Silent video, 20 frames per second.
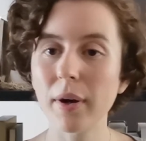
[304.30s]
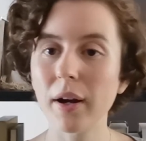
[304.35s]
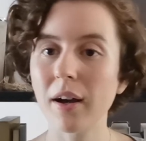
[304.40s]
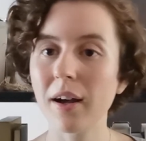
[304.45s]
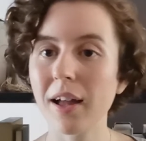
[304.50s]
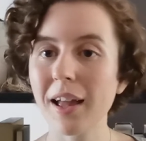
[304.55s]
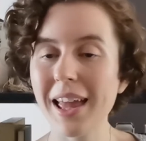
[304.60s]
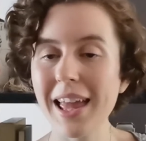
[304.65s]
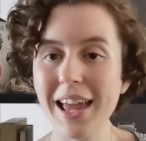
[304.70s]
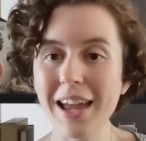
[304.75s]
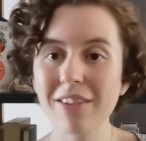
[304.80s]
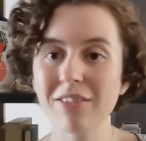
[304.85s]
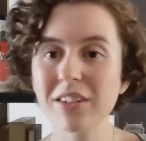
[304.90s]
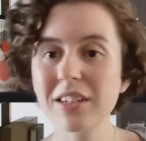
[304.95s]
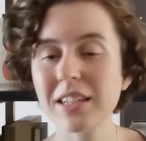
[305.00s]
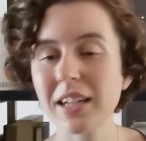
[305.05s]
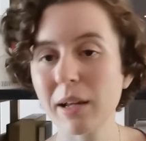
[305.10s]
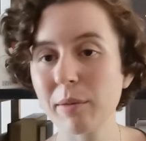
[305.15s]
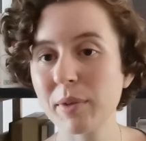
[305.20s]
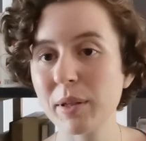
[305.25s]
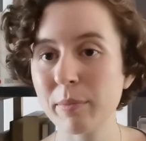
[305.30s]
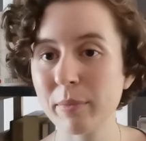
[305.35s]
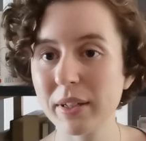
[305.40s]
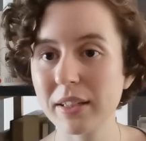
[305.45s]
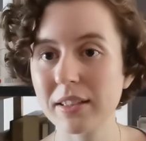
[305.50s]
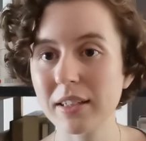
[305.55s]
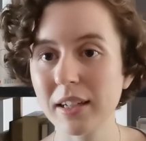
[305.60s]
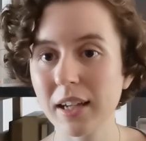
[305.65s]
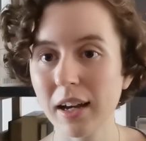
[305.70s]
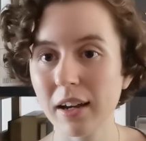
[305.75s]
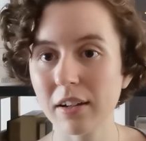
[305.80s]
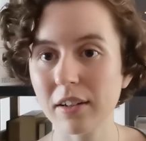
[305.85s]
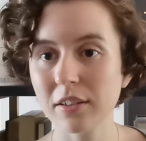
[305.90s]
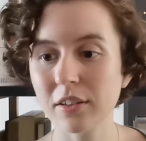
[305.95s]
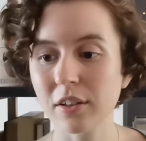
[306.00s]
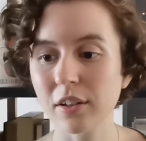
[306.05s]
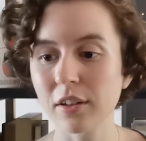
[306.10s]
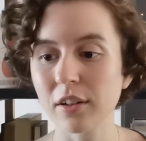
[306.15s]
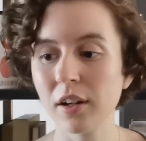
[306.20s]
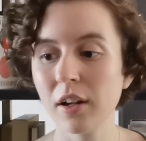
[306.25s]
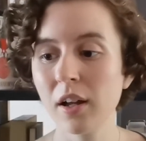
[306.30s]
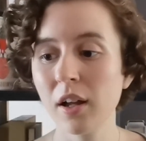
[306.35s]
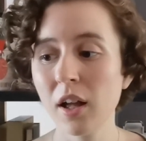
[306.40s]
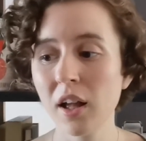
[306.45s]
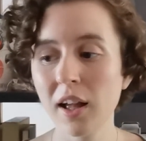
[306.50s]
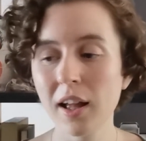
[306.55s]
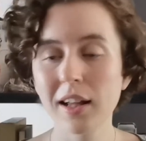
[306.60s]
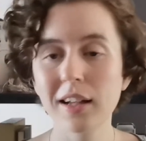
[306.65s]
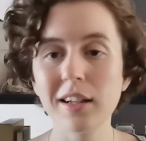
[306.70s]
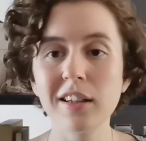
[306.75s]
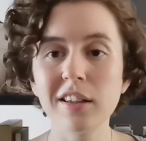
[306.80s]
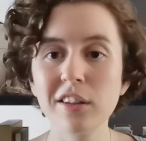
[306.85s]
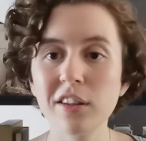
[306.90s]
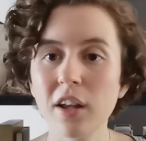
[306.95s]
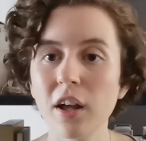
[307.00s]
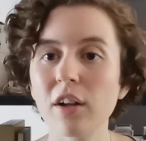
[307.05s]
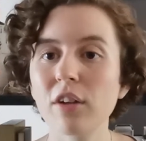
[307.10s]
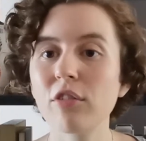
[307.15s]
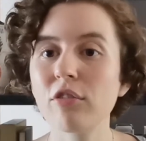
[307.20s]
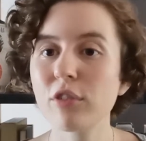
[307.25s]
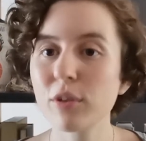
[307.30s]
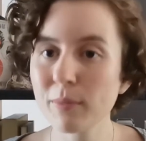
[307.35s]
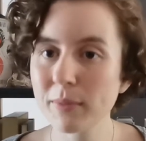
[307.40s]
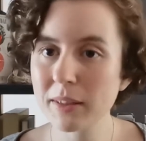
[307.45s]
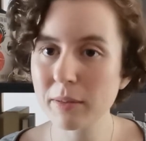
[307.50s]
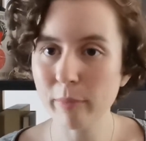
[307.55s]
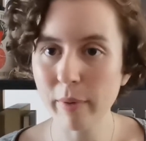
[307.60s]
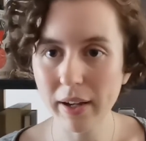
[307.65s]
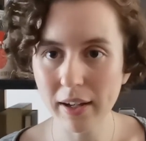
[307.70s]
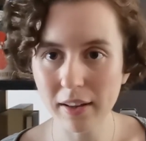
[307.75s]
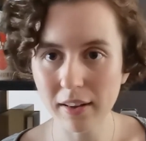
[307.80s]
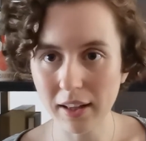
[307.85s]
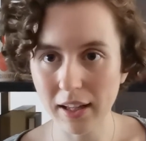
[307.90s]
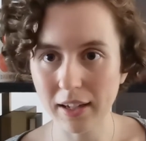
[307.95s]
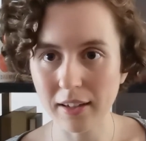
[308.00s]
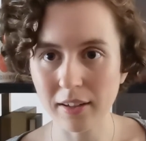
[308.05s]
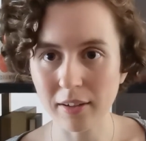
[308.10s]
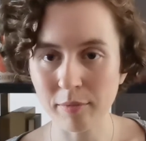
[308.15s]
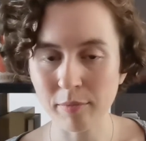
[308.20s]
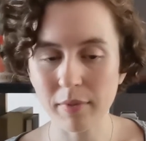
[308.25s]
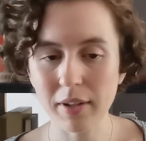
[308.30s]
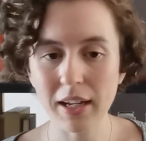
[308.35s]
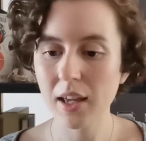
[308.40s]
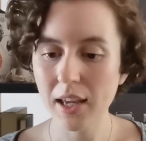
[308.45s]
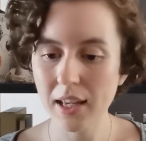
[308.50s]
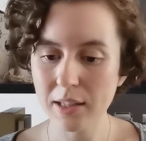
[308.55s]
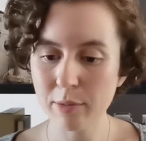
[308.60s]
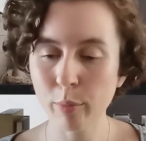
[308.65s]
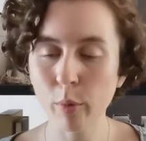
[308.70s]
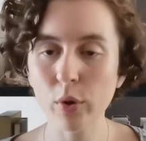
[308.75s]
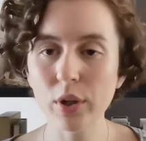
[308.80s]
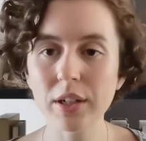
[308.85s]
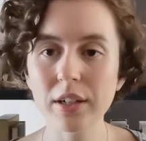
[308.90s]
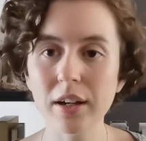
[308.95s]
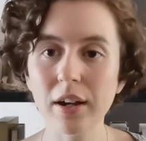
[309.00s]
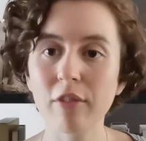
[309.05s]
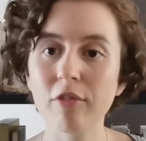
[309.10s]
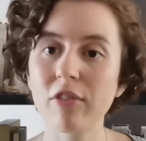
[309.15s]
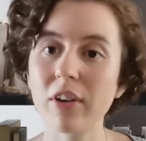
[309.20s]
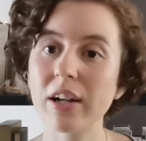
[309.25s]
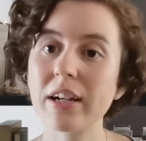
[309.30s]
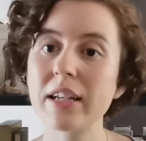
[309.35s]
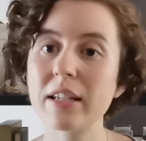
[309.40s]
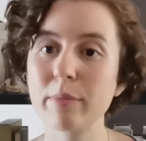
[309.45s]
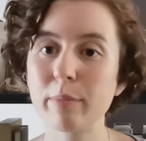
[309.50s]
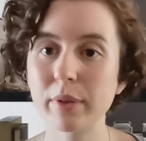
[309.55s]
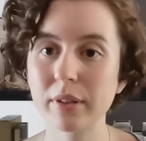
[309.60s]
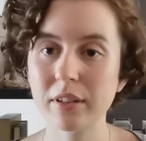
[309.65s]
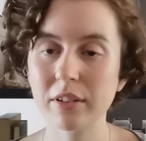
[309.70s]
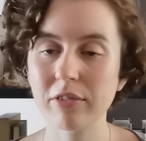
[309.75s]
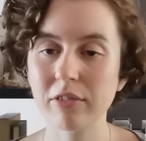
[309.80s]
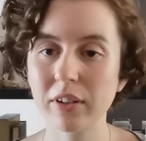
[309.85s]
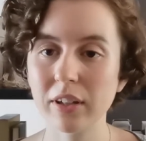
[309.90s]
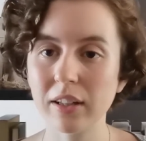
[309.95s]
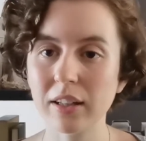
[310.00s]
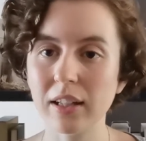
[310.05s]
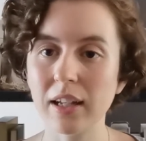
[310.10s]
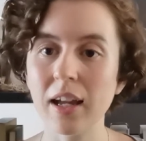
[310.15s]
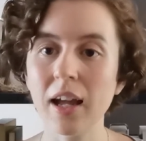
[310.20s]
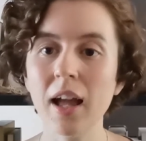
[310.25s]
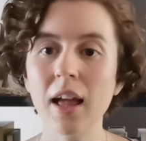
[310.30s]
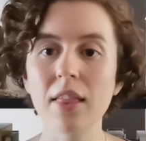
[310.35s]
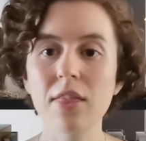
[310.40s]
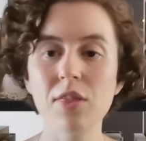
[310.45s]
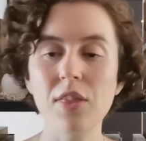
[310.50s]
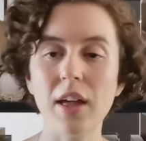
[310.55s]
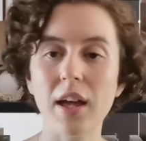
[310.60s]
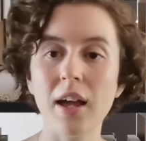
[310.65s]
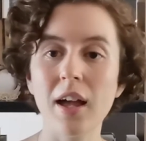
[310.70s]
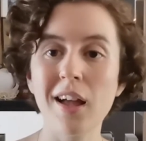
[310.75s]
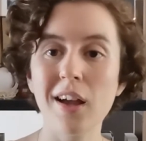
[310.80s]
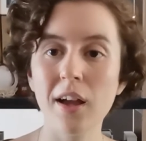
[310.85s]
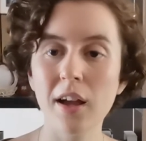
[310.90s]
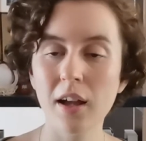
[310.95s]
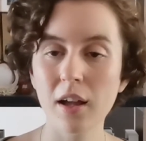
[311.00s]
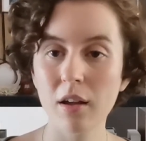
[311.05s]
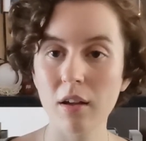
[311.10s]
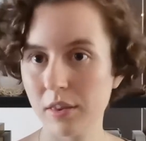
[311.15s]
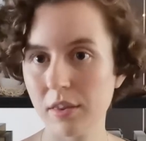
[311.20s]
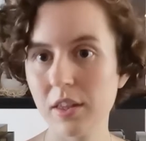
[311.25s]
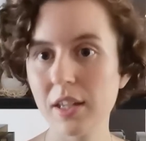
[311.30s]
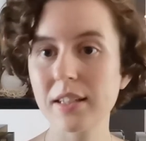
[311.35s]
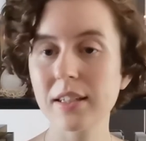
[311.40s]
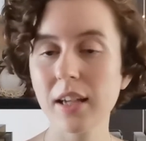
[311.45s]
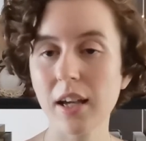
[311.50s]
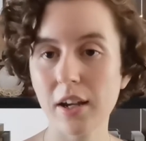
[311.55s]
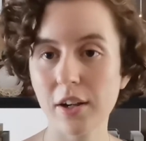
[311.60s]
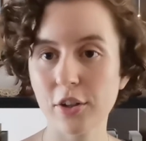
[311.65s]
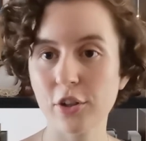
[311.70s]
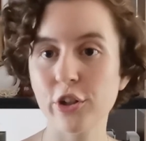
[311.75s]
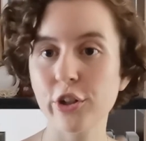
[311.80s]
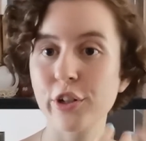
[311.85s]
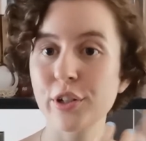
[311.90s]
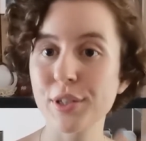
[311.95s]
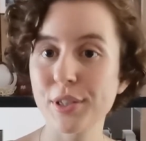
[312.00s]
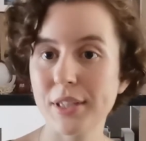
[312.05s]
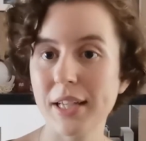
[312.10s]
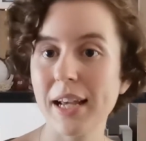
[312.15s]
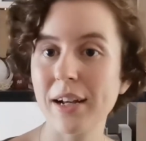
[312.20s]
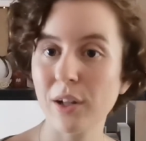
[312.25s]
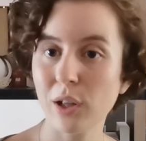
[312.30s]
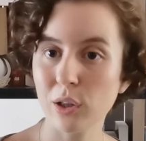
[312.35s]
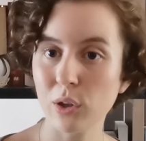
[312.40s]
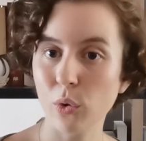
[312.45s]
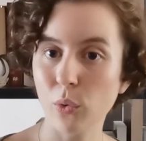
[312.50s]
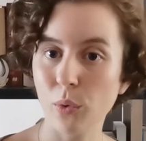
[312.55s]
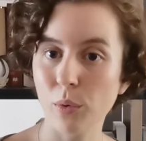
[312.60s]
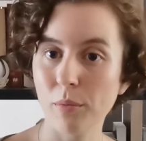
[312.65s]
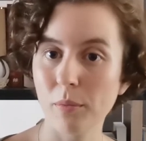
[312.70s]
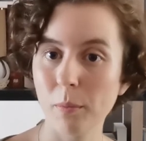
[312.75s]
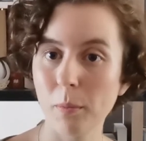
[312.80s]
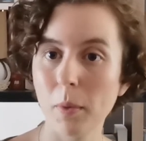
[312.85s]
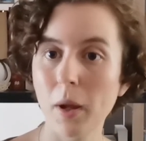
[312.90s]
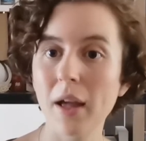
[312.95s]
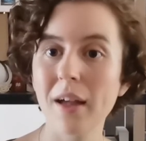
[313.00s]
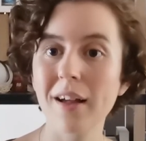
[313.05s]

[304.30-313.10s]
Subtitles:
but every time he meets a character, none of them smile at him. It's pointed out very specifically that this character said hello.